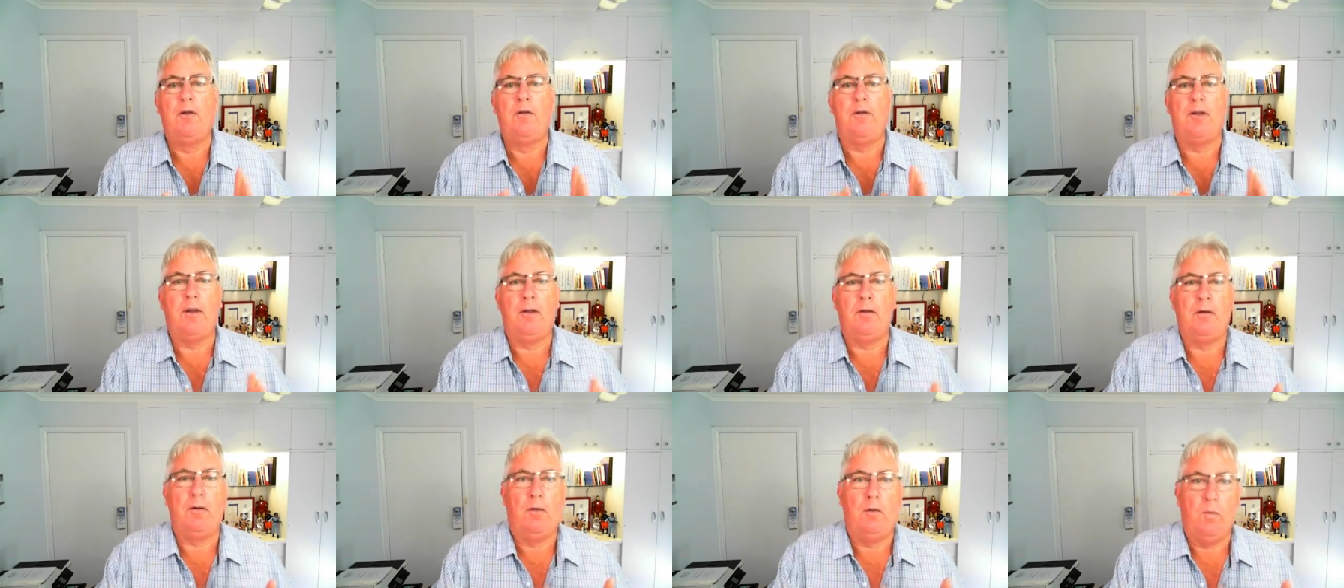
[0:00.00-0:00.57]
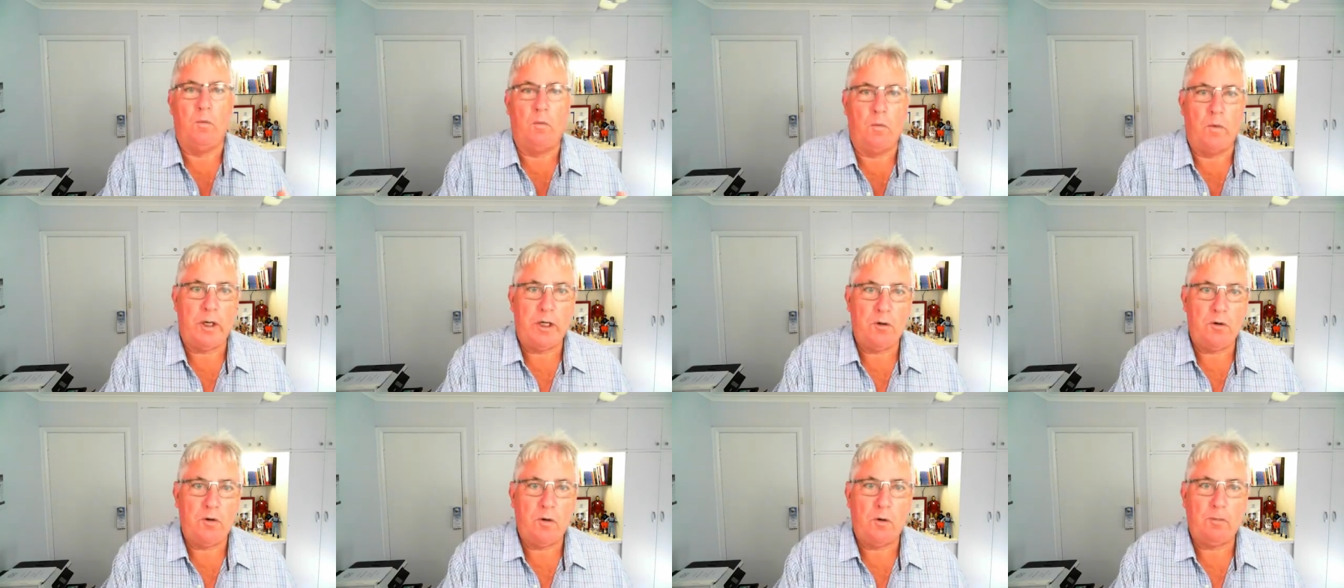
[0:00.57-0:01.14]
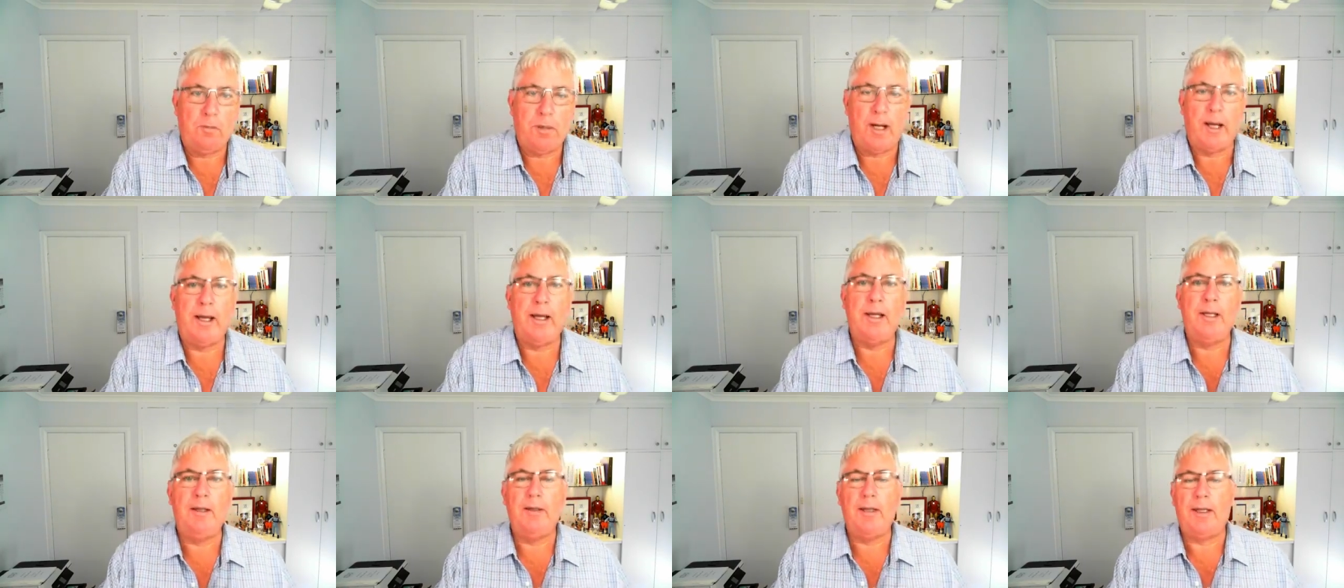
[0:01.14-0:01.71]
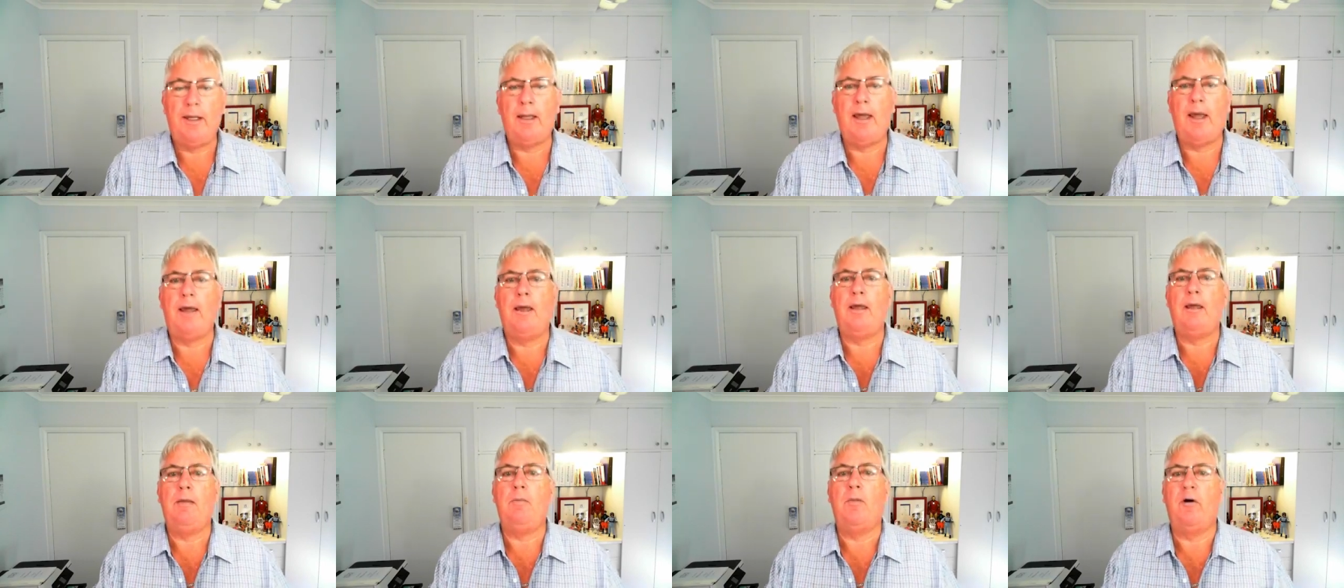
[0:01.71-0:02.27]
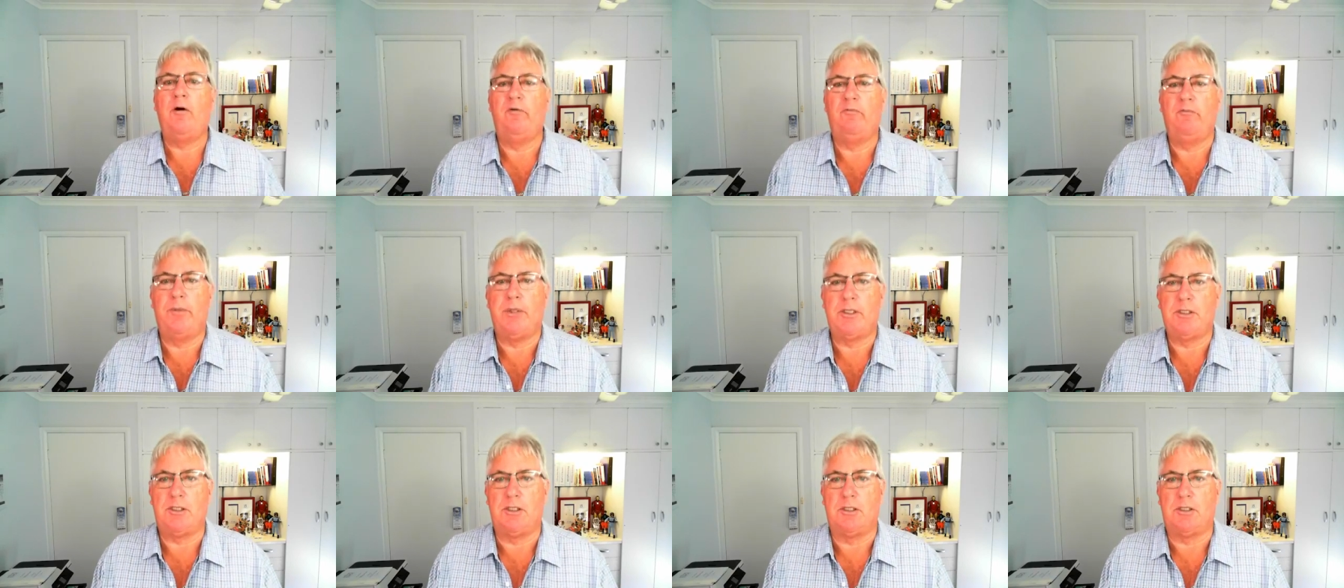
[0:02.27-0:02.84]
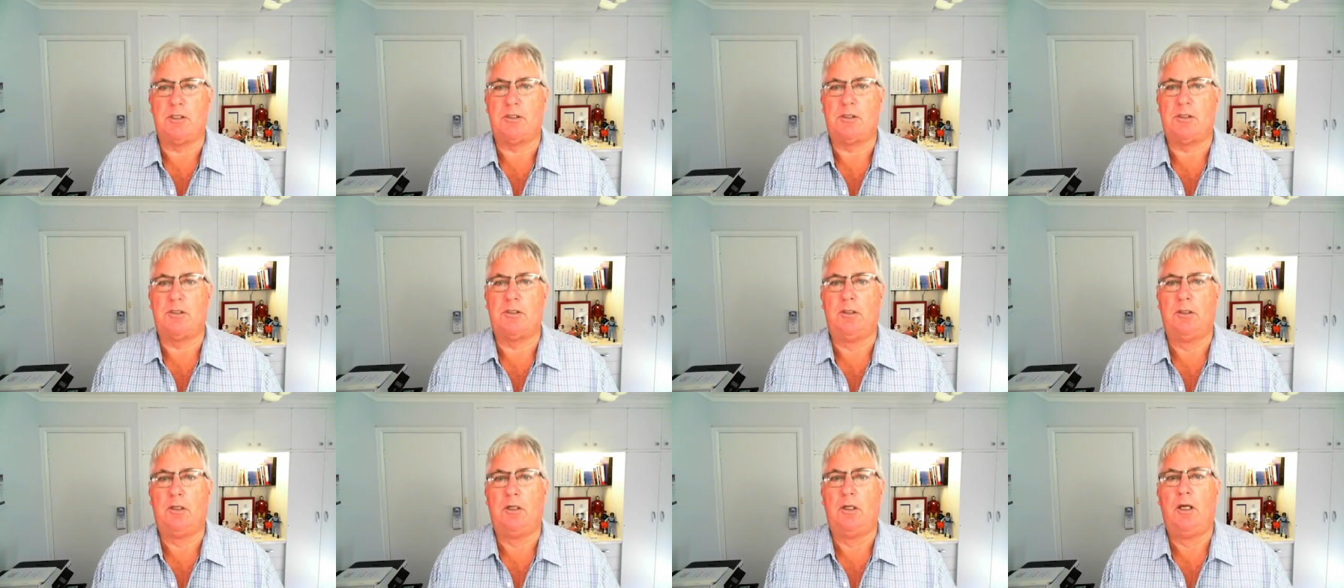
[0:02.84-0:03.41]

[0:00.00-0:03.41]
that when you're playing the game of business